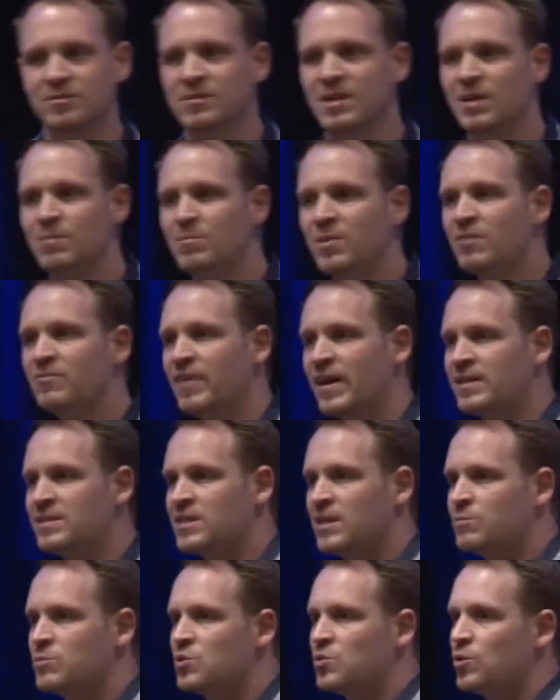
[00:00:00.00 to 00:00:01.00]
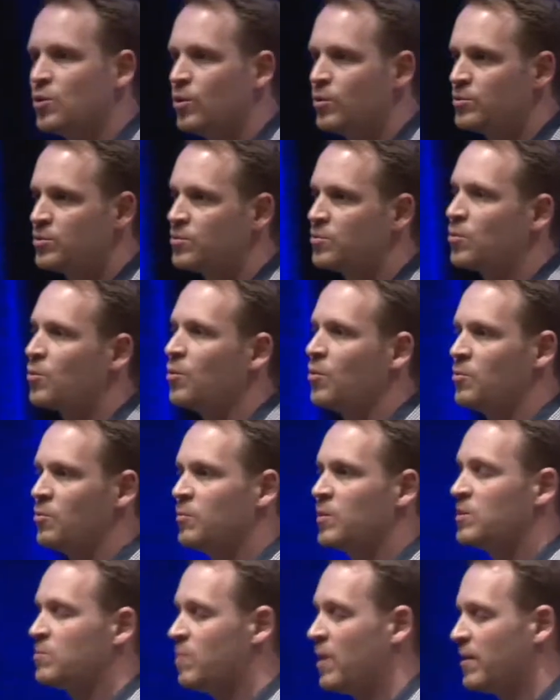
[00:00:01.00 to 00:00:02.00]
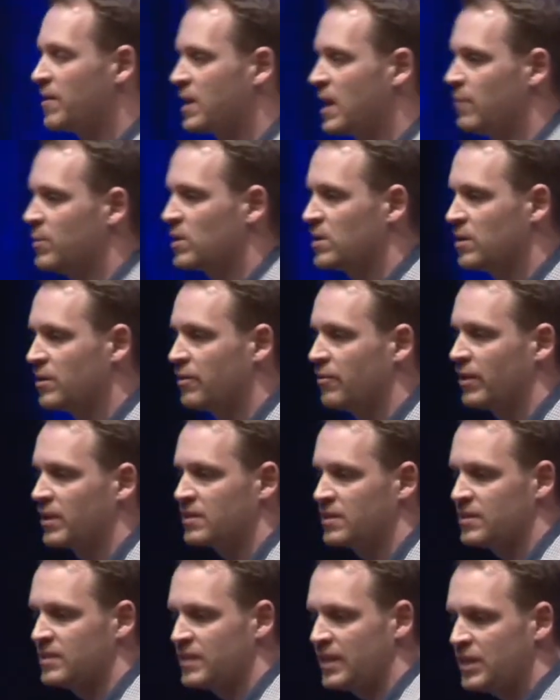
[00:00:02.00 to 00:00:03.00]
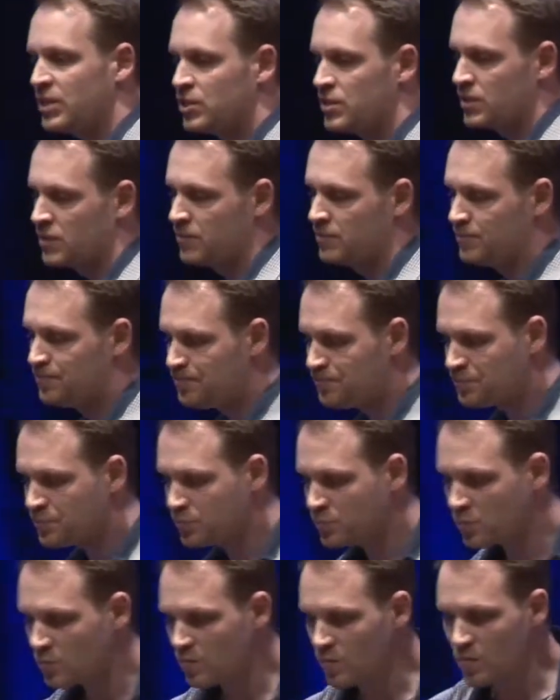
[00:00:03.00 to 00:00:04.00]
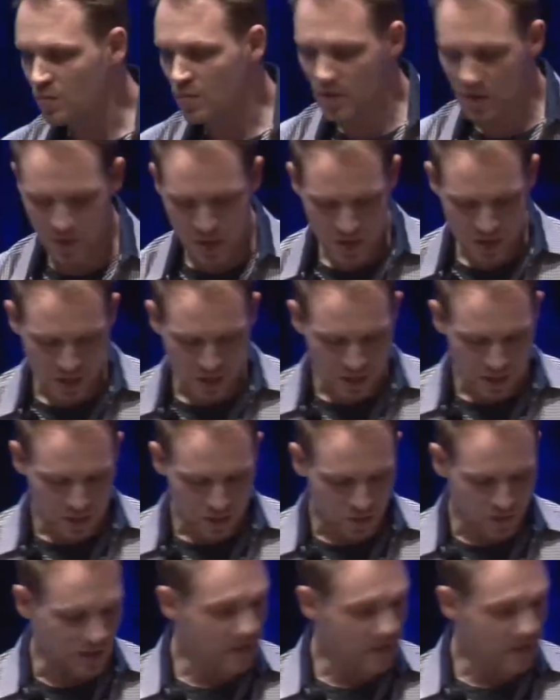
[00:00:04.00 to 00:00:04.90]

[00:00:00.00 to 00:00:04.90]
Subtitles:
number of enzymes to go through with biochemical characterization. So